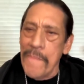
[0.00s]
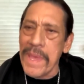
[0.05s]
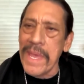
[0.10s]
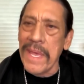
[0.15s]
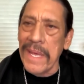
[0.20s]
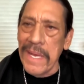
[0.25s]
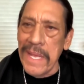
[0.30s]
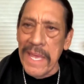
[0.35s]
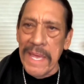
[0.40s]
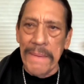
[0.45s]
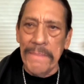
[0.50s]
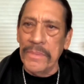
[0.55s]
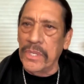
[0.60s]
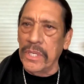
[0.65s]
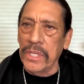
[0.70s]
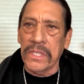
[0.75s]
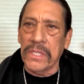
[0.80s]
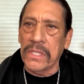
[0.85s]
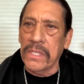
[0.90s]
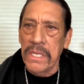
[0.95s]
Me and him
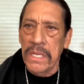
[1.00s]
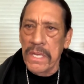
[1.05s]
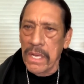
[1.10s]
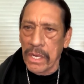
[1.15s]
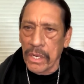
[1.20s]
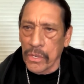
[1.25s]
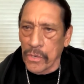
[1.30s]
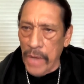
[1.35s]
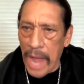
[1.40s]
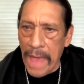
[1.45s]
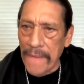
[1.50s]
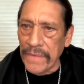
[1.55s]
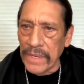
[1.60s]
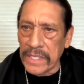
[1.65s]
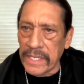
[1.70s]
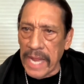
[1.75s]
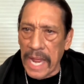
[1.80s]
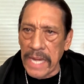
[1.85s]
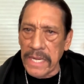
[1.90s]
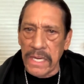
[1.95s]
just
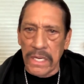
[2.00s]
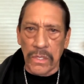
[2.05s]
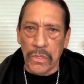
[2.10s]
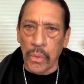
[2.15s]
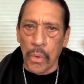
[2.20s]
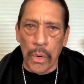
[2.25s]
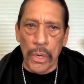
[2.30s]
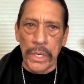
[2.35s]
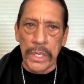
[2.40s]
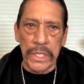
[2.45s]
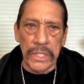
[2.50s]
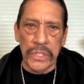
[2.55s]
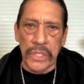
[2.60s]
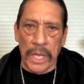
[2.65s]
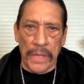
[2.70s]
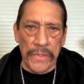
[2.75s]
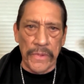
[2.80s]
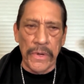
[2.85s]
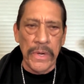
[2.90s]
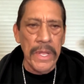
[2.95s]
gravitated toward each
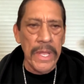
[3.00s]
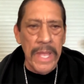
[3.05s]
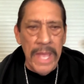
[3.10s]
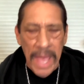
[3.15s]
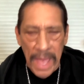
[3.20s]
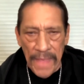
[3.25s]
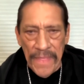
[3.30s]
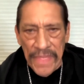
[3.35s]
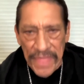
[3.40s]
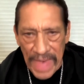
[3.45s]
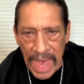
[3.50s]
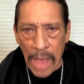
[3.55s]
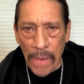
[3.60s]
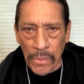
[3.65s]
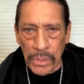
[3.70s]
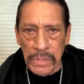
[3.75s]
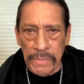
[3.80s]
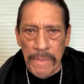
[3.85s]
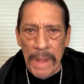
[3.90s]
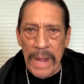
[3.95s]
other and that
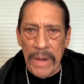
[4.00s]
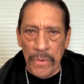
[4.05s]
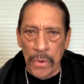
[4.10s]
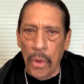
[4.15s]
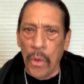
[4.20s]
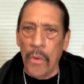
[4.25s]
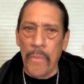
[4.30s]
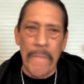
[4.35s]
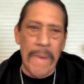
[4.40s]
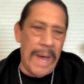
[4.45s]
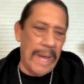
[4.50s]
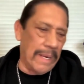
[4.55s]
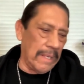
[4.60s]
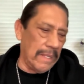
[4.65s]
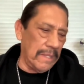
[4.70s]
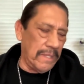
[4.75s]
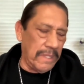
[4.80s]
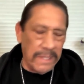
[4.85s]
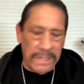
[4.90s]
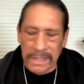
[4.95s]
was my role model.
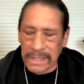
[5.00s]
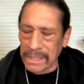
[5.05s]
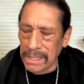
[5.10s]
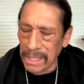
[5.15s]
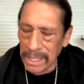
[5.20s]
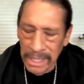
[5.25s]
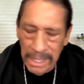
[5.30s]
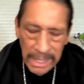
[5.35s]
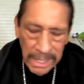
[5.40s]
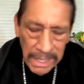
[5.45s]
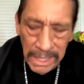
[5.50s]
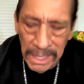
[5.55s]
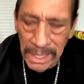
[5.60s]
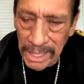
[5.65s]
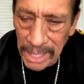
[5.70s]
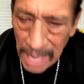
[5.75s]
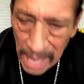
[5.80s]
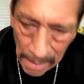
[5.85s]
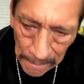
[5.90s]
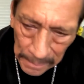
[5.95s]
It just
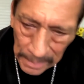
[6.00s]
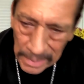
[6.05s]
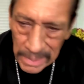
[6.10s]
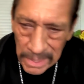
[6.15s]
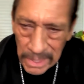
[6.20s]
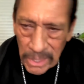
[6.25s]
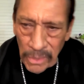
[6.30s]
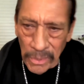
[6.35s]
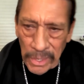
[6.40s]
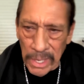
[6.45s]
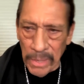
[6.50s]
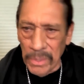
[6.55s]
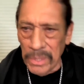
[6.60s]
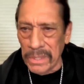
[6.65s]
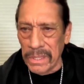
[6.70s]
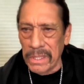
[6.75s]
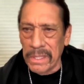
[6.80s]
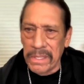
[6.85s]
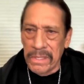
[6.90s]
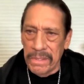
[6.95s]
happened, you know, he was
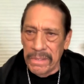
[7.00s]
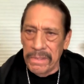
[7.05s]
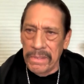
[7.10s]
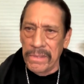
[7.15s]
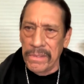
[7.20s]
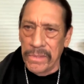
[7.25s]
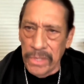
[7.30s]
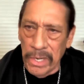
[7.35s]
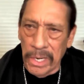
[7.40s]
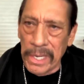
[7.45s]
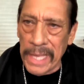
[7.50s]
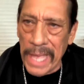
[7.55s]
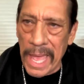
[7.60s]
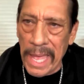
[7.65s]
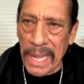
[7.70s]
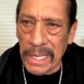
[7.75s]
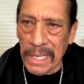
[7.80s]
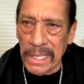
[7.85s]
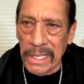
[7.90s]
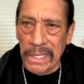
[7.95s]
a drug
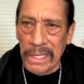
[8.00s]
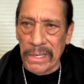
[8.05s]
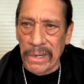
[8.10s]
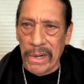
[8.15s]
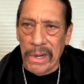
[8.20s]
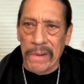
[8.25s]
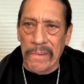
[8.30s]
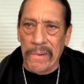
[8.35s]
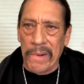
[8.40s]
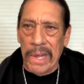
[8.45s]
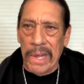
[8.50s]
addict and an armed